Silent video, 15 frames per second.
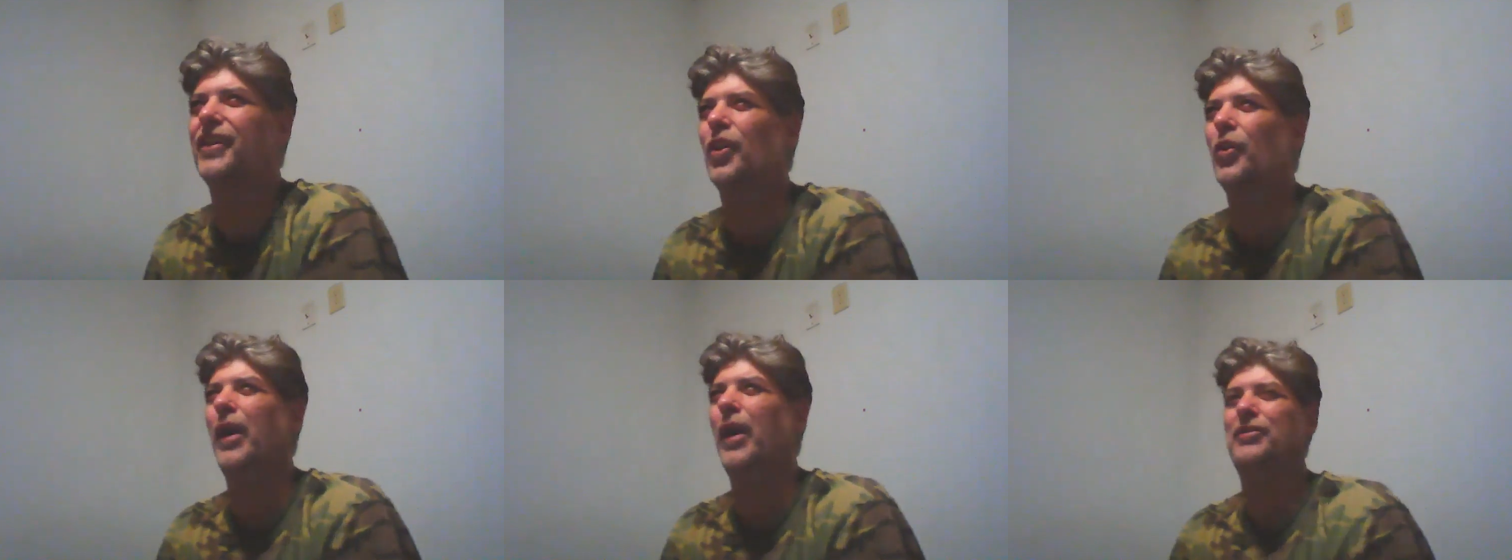
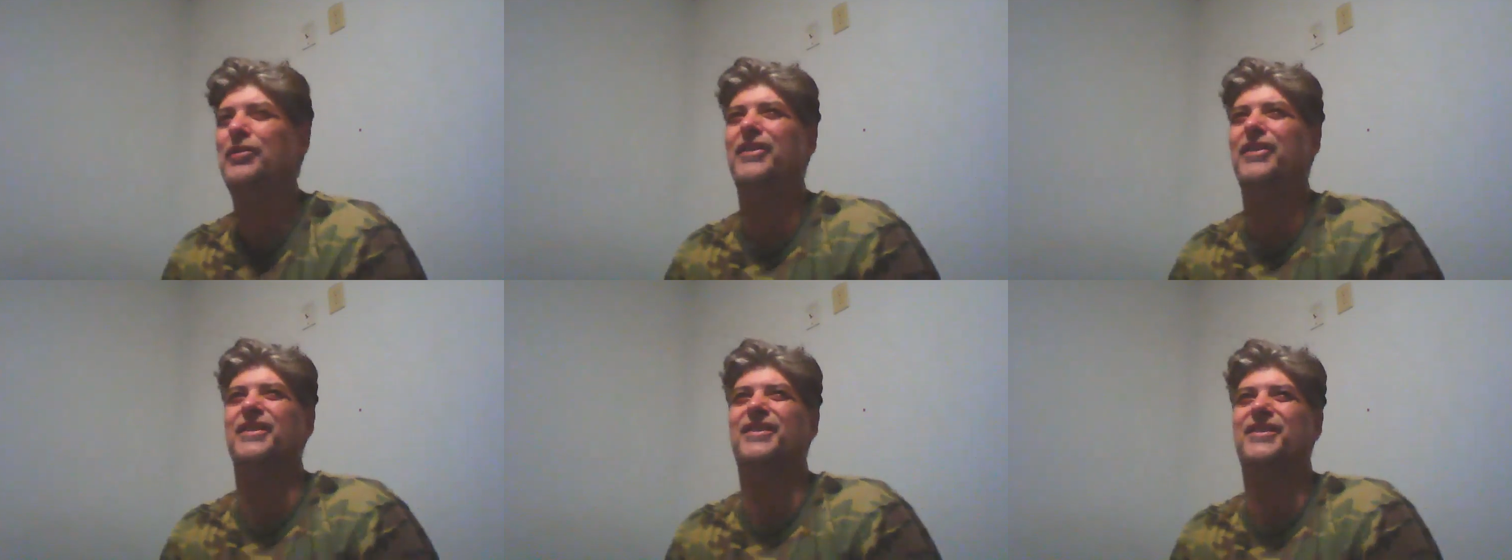Go out
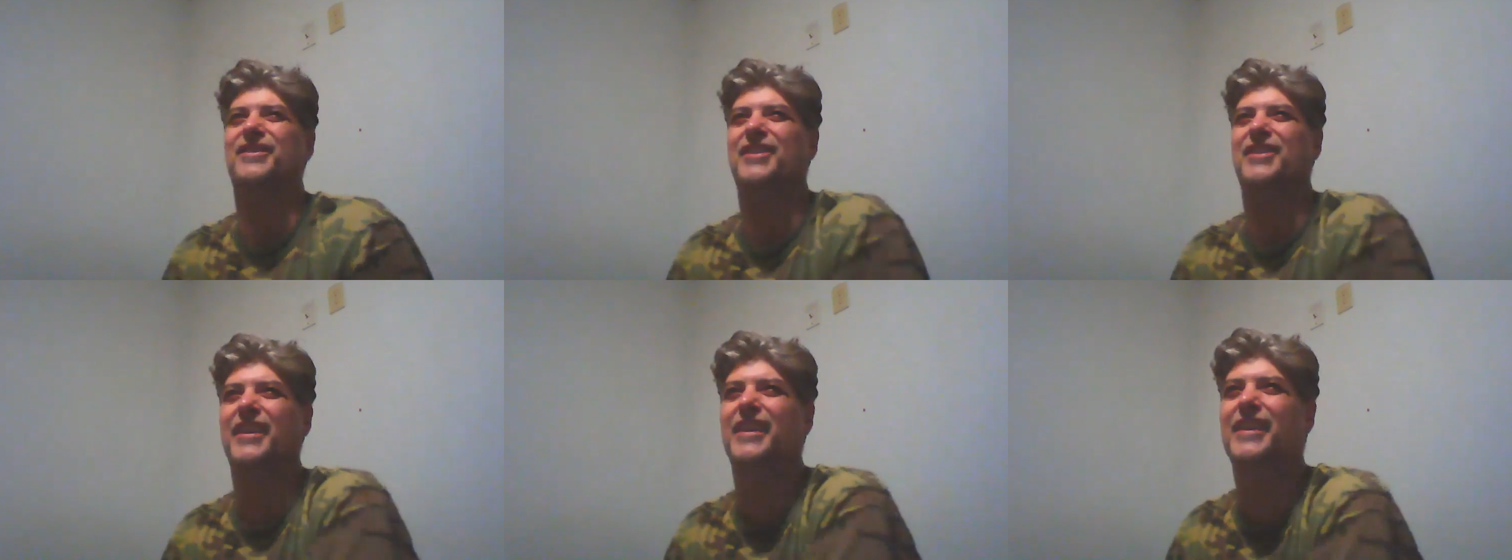to the
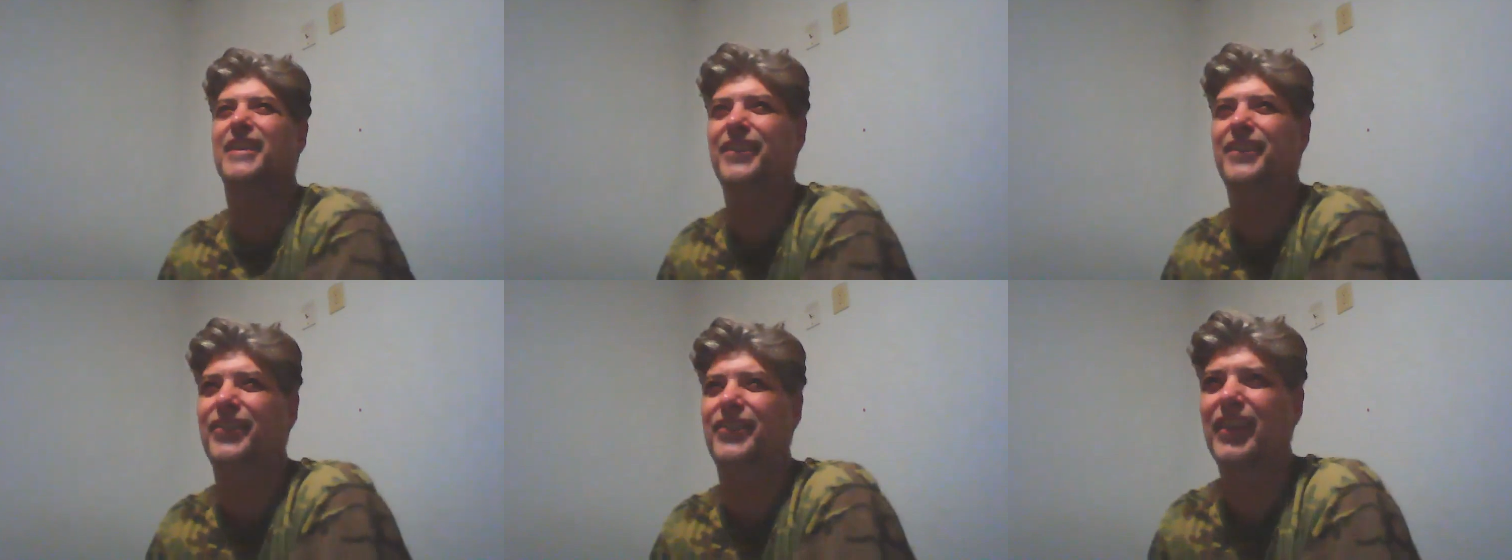
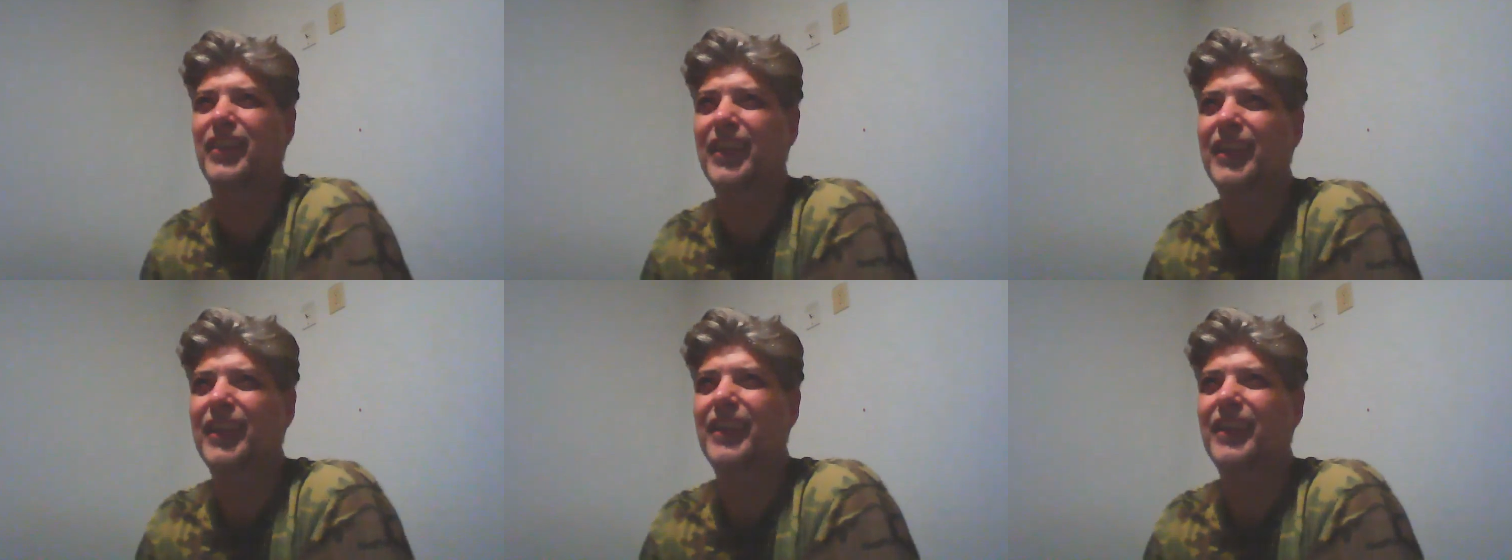cities.
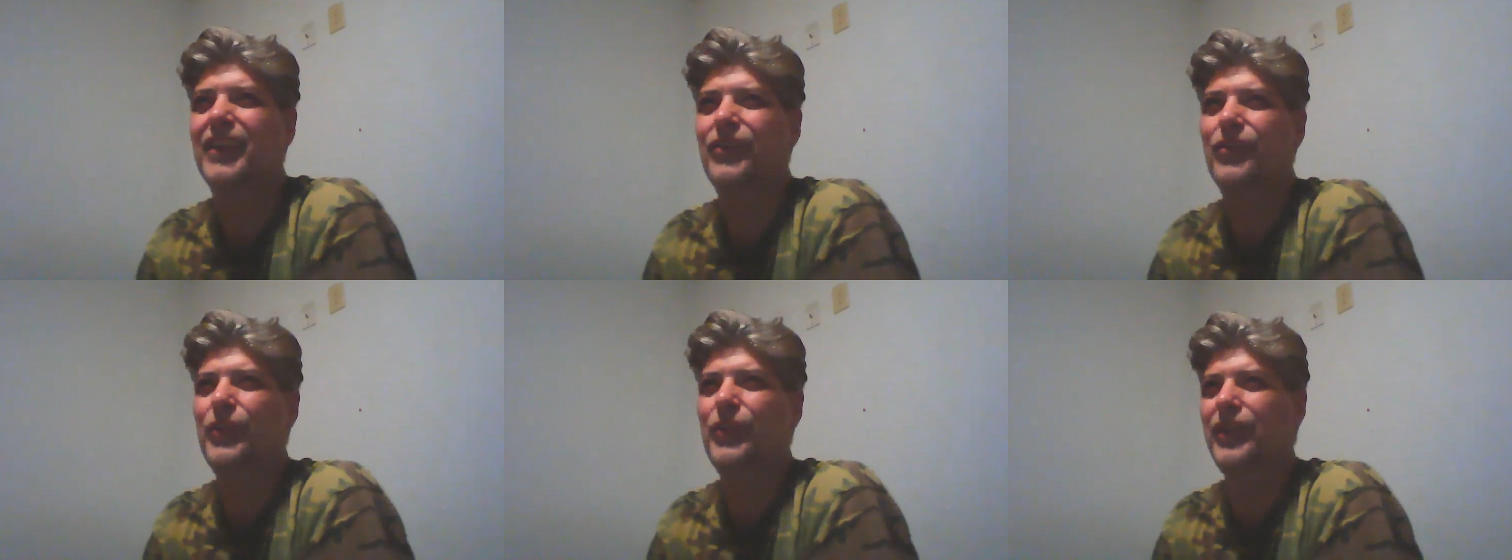
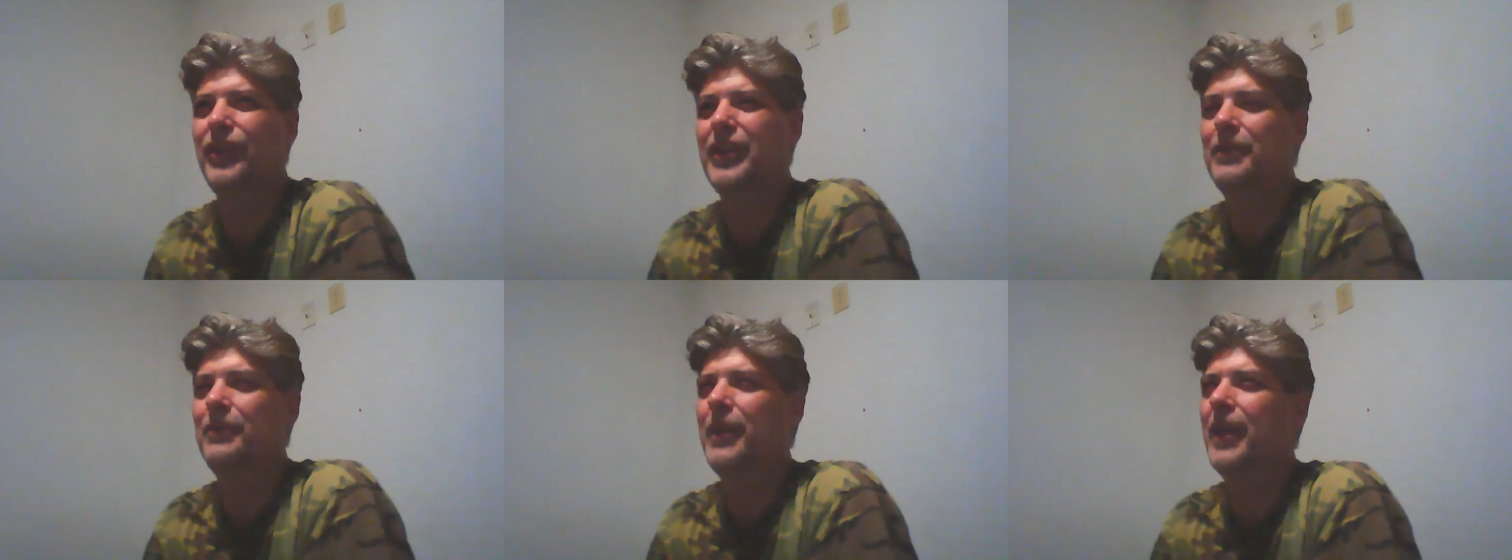
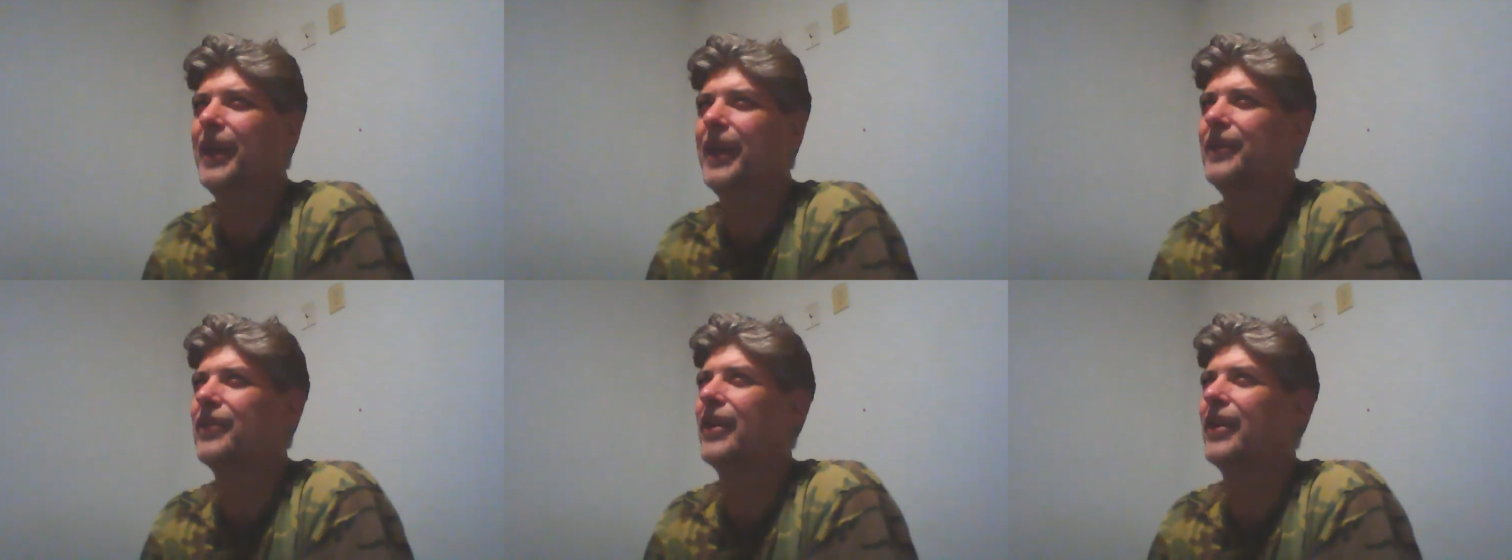Really, man?